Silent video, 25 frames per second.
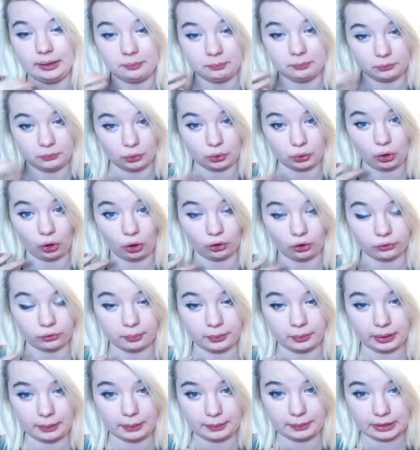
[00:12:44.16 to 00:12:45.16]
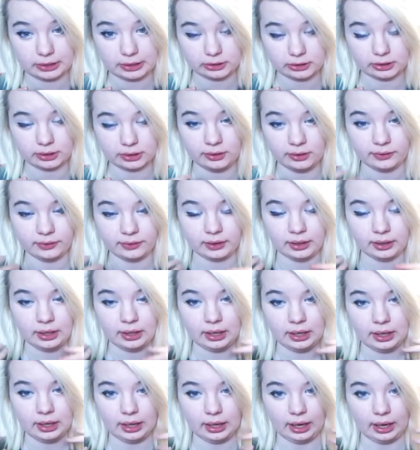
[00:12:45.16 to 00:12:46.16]
more cosplay pictures,
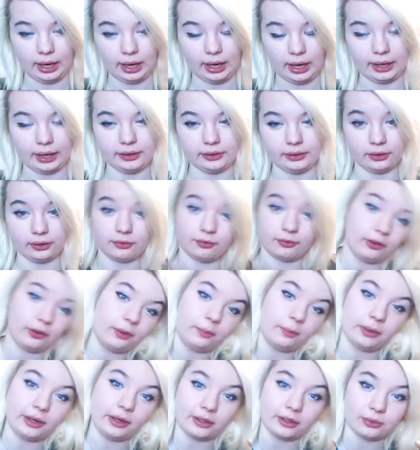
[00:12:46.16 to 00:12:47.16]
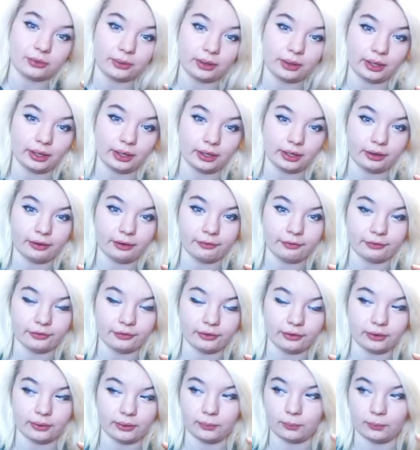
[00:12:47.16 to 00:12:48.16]
and you can follow me at Twitter
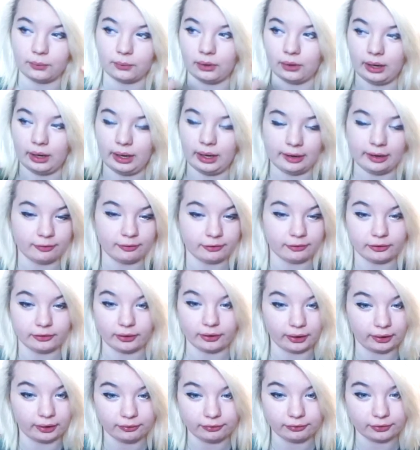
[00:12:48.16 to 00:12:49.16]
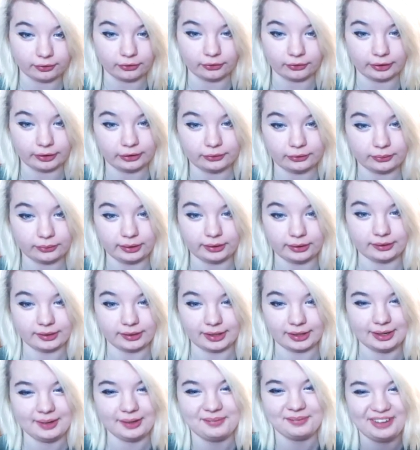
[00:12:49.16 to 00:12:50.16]
for whatever I feel like
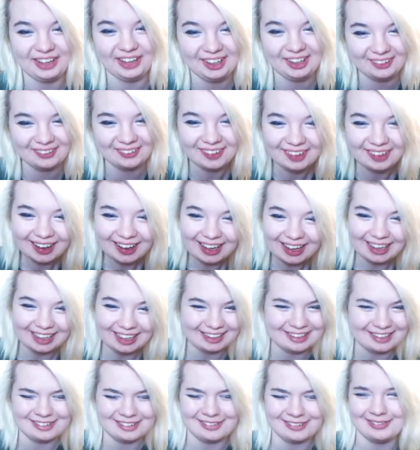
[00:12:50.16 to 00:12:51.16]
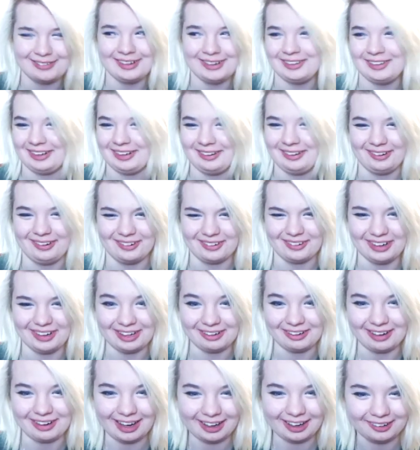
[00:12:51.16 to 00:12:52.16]
tweeting about. It's normally something really
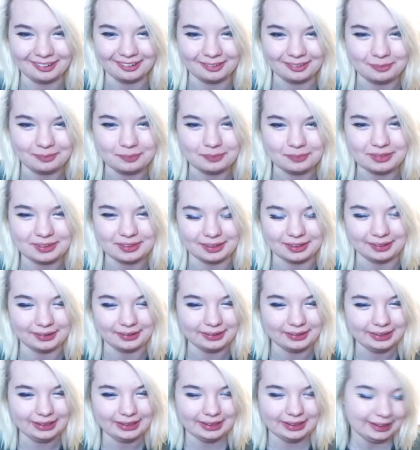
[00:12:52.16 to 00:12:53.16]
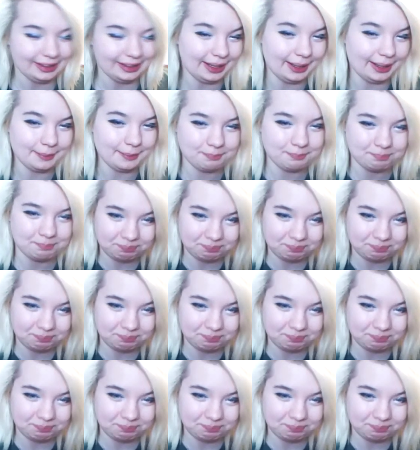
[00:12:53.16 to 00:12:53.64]
random, so yeah.